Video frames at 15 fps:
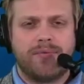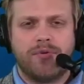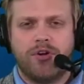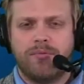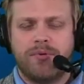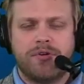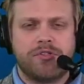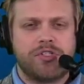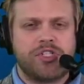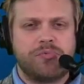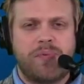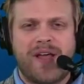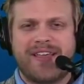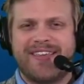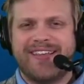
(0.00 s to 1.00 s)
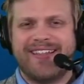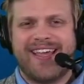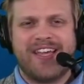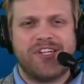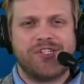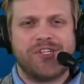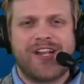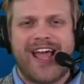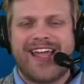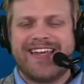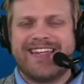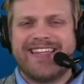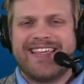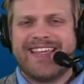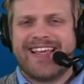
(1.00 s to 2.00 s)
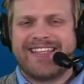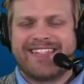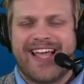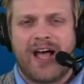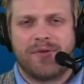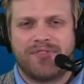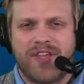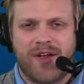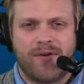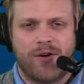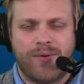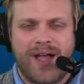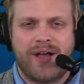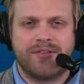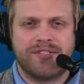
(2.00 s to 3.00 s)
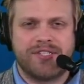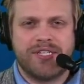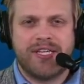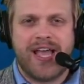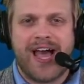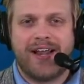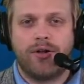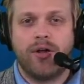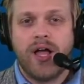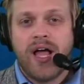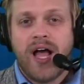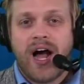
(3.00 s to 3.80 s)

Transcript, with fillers: rumors, speculation, ideas out there around Seattle,